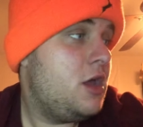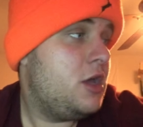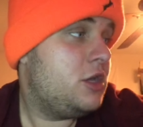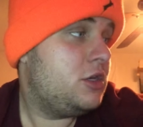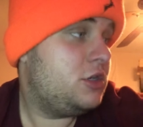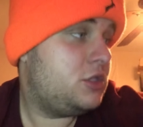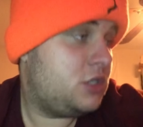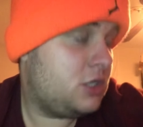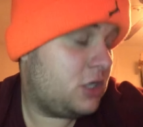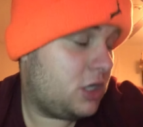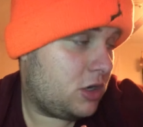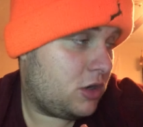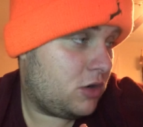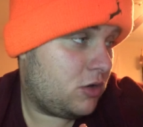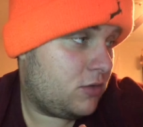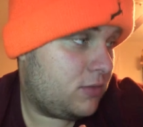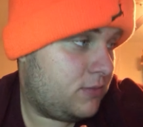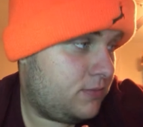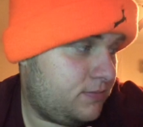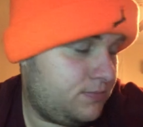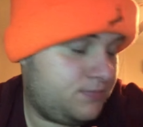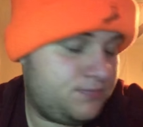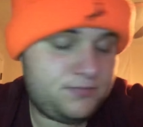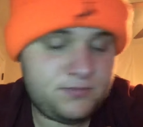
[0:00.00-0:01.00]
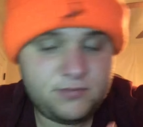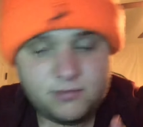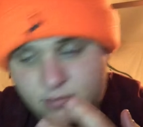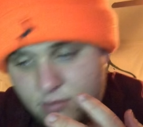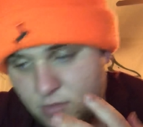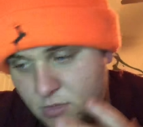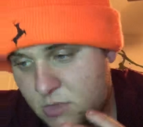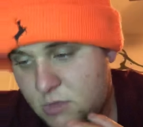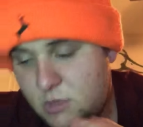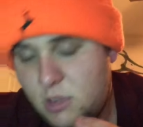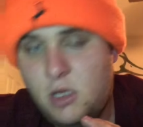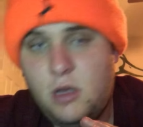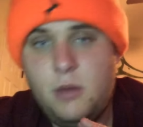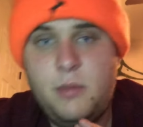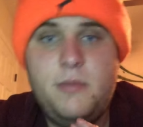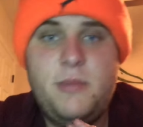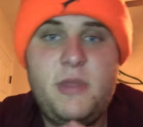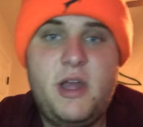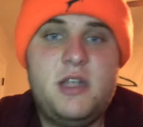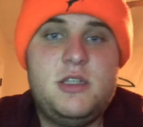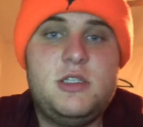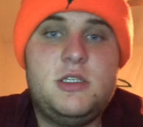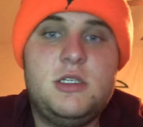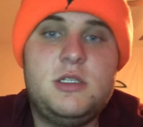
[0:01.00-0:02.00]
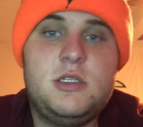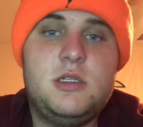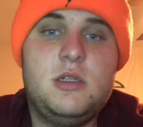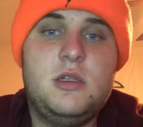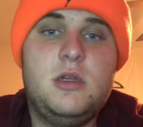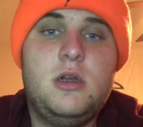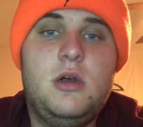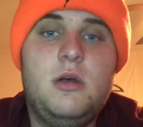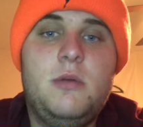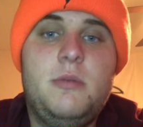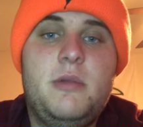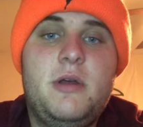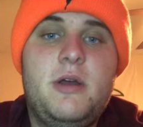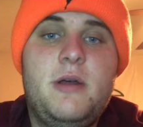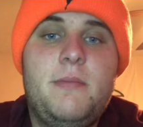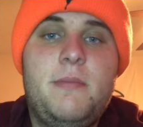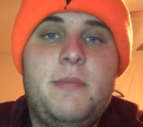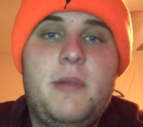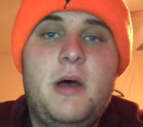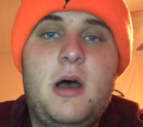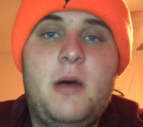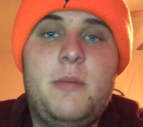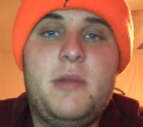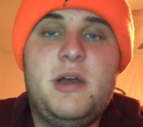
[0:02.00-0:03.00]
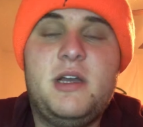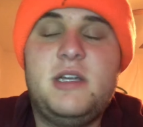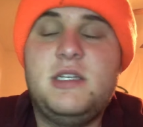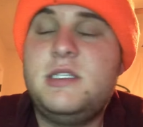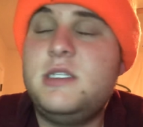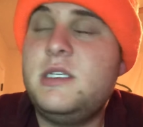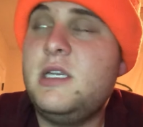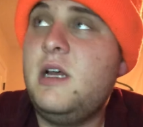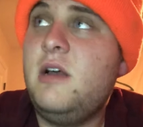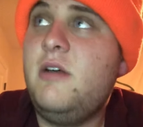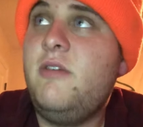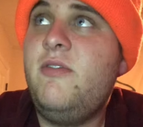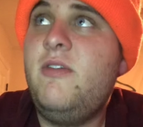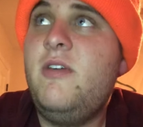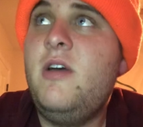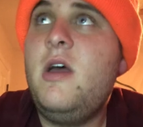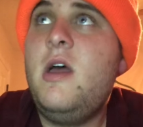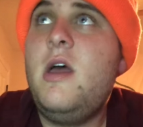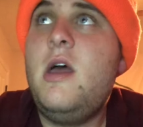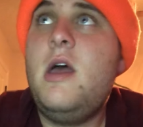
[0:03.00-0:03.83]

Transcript: So, that's just a little bit about myself.